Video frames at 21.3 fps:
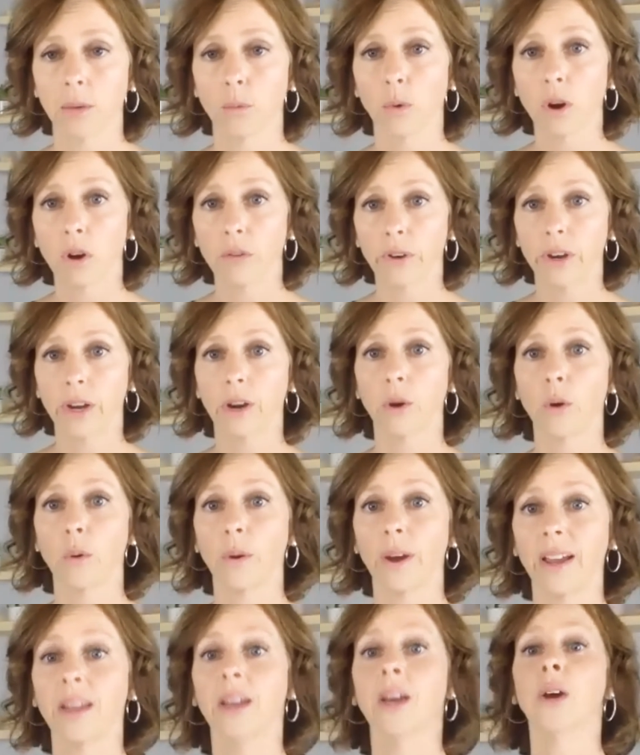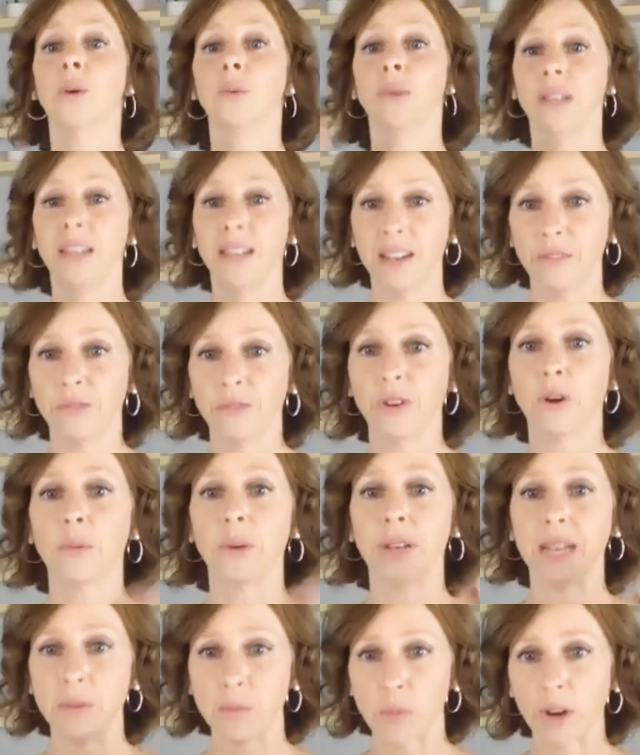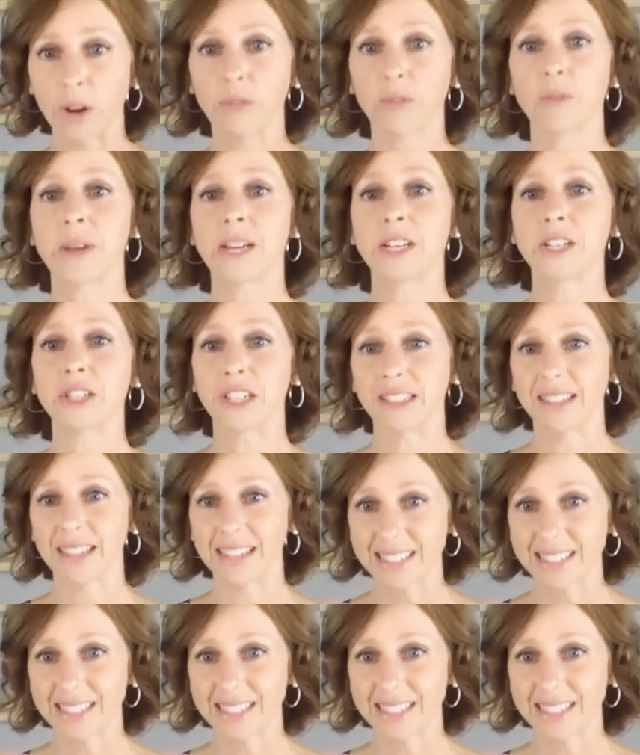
And we're over here going, we need info, we need more information.